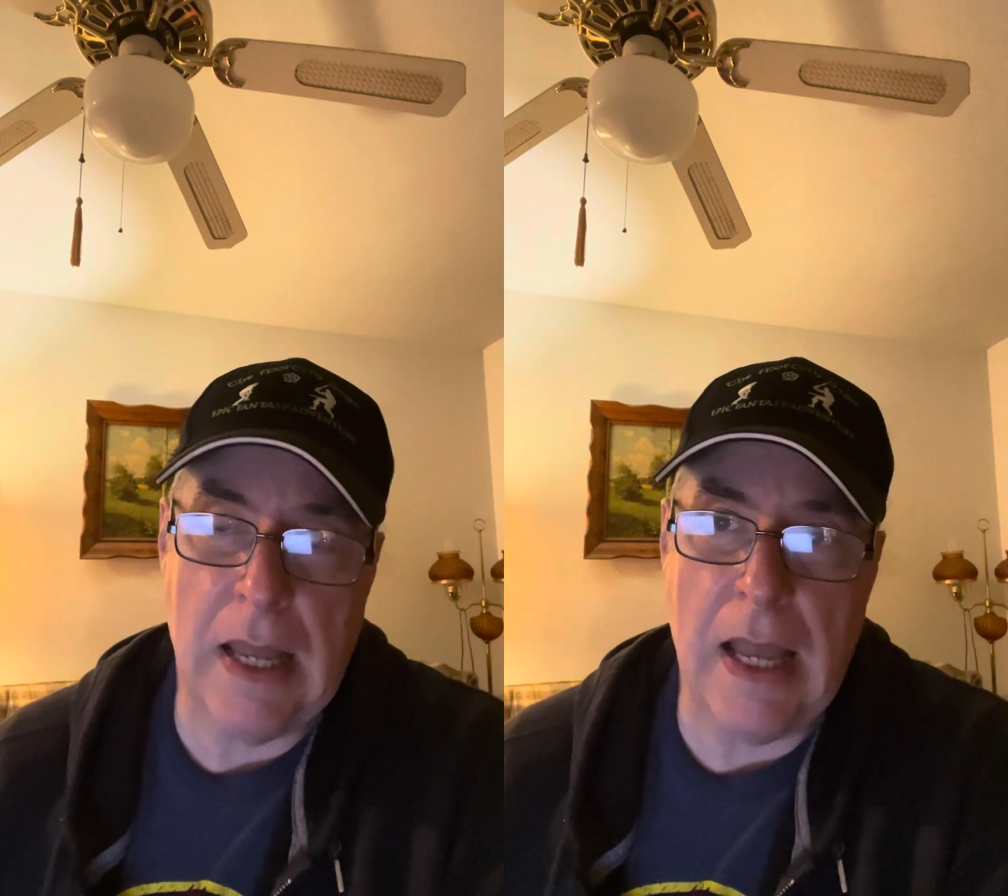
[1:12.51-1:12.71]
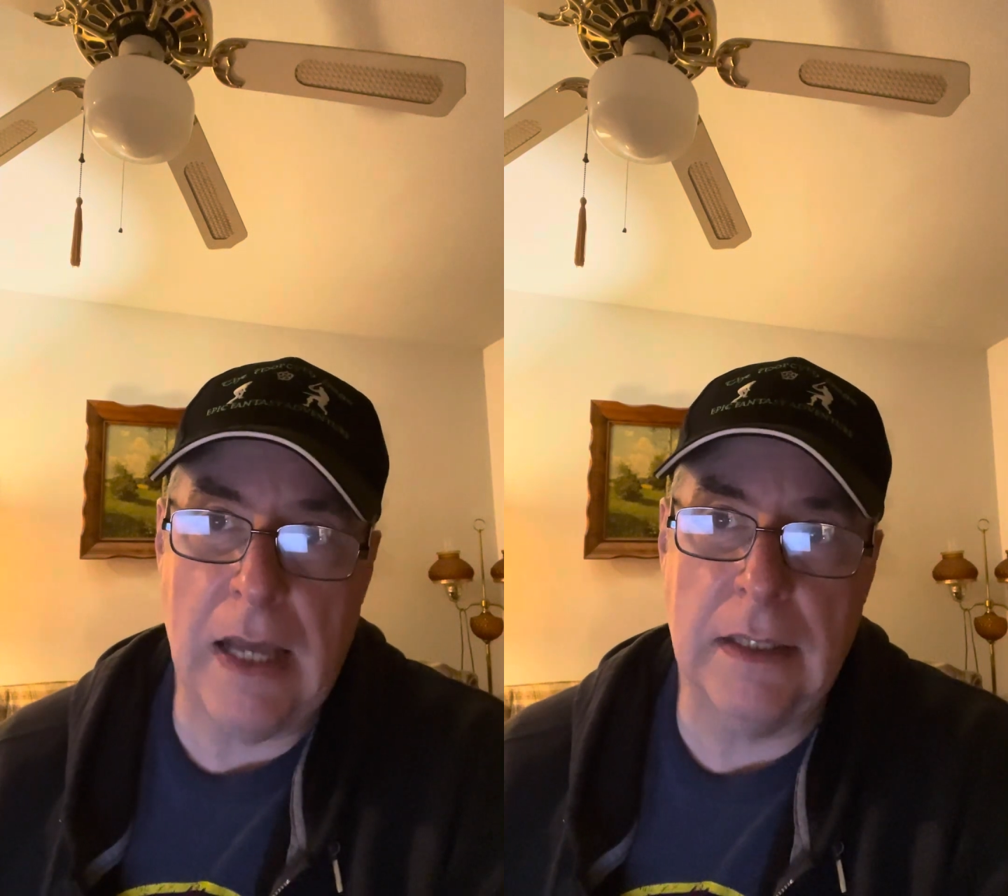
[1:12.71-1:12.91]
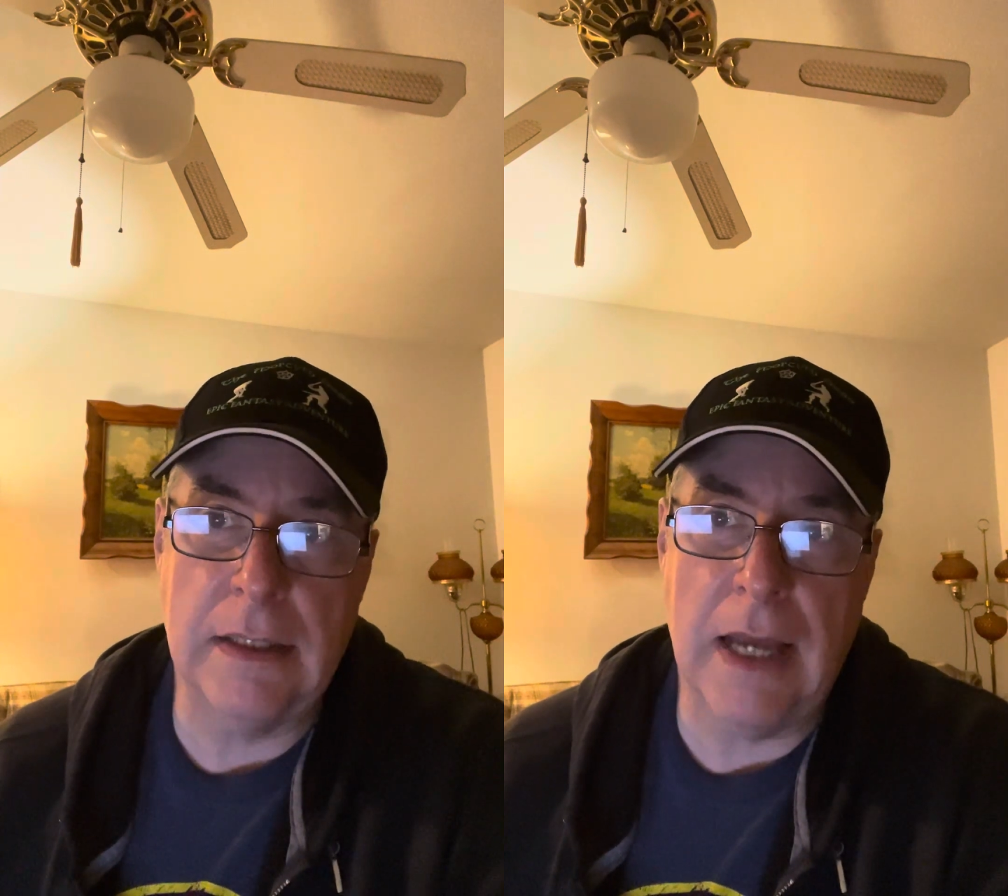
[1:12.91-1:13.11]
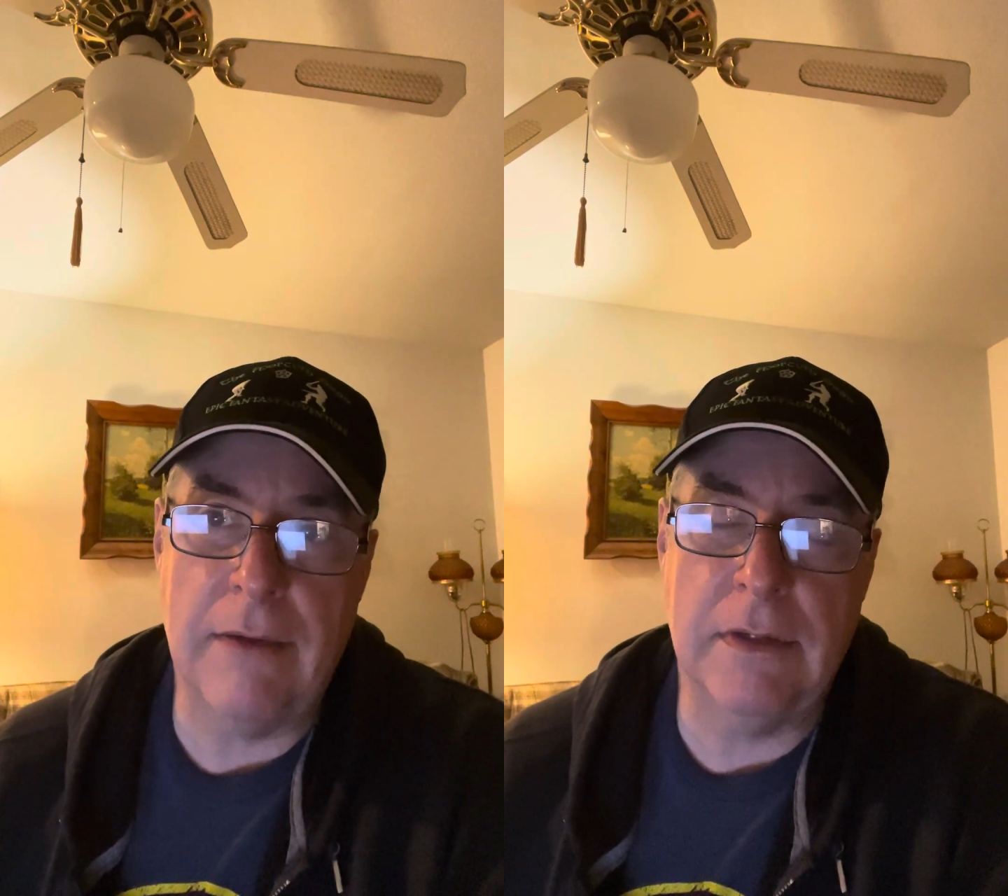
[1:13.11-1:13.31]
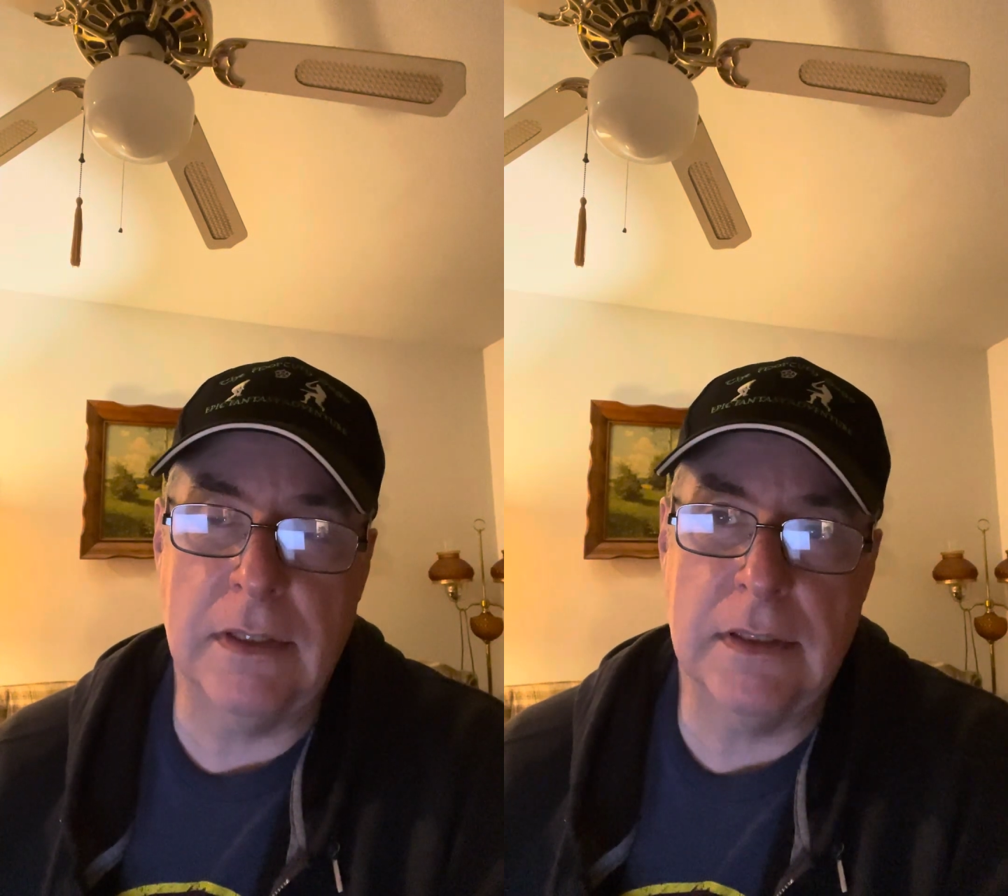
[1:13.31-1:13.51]
and
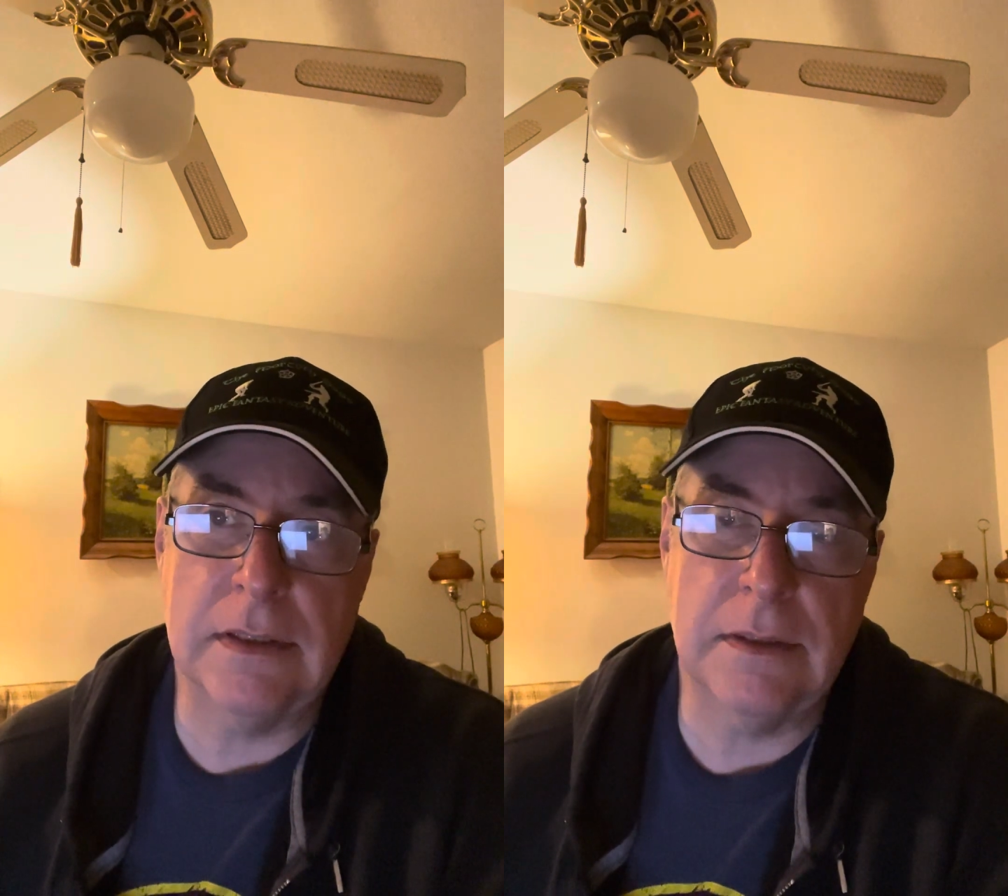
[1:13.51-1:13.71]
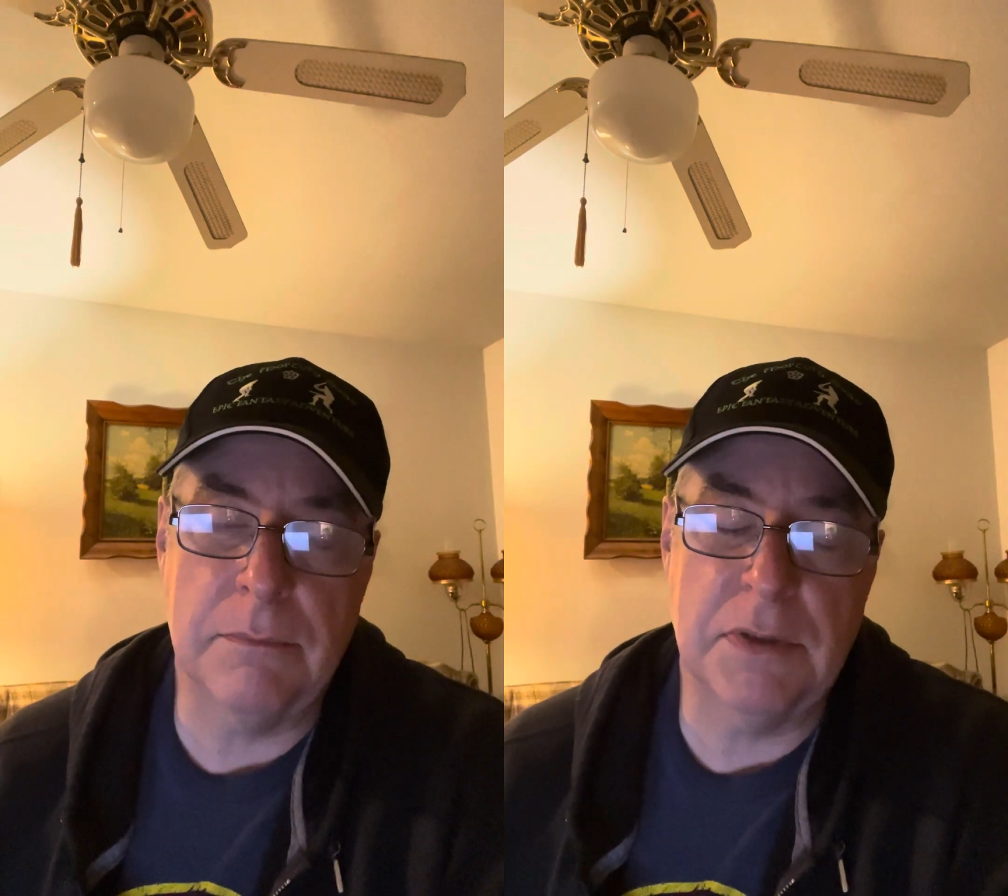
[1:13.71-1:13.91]
Kevik's